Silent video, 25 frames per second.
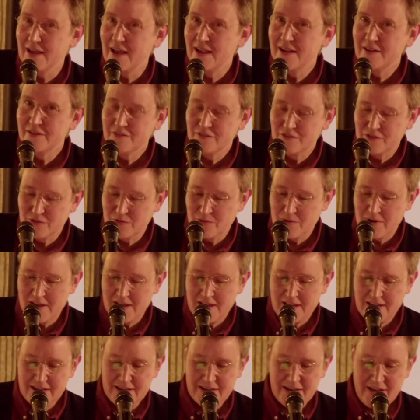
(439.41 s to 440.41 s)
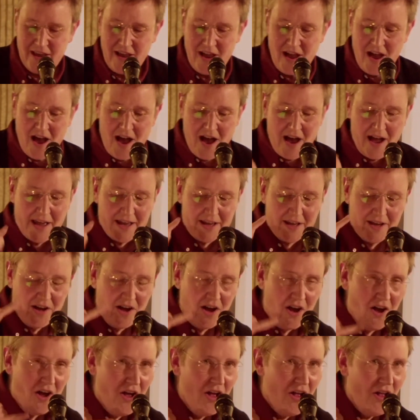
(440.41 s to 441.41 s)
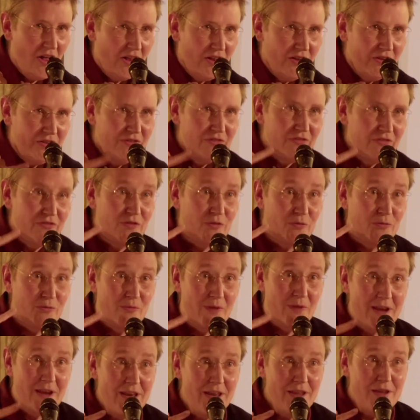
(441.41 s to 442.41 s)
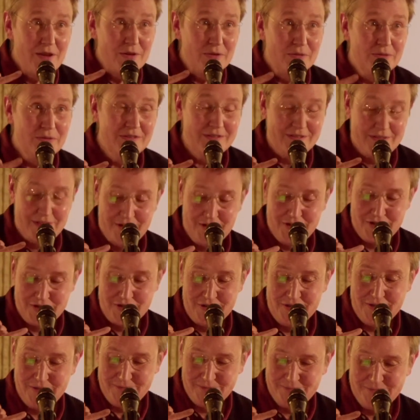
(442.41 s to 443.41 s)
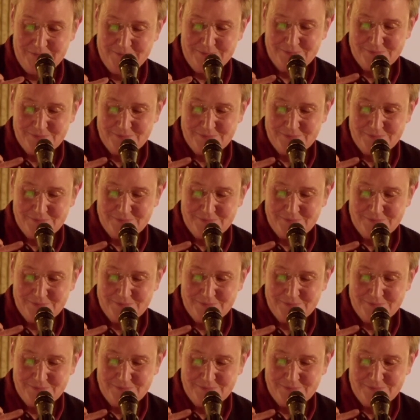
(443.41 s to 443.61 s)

ninth grade, I called the radio station